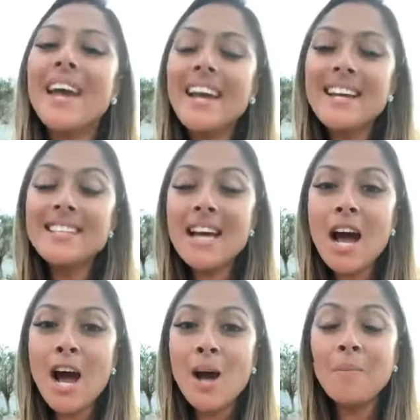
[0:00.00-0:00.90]
and
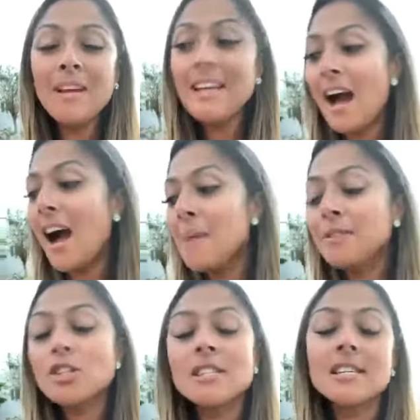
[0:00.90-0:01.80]
um, yeah,
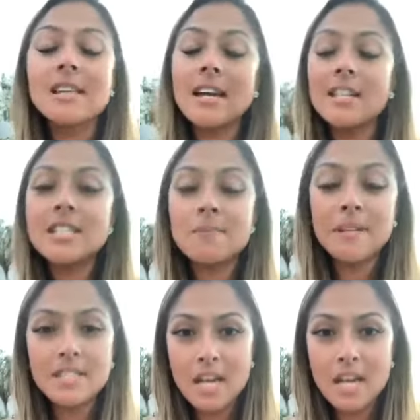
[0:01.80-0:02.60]
I'm just excited to spend